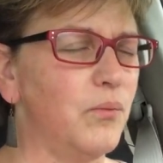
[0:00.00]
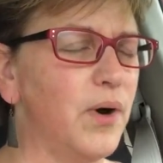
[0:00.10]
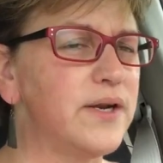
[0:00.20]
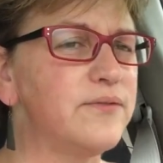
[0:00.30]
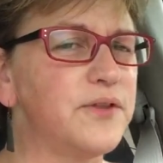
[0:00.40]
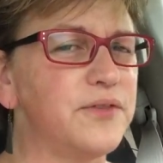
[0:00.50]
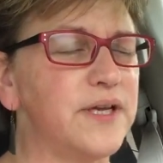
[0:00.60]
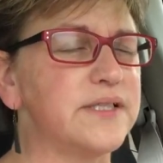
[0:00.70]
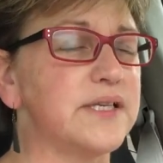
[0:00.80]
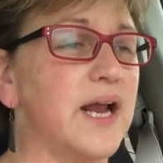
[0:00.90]
one of the
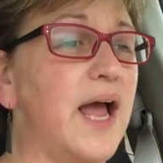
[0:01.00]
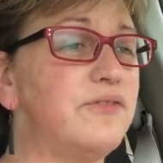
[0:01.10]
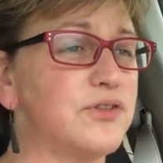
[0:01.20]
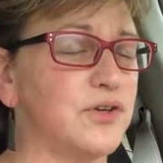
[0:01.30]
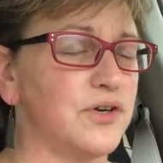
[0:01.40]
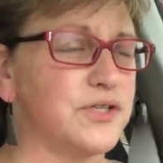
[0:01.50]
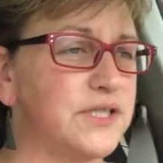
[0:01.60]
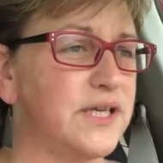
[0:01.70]
things that I've learned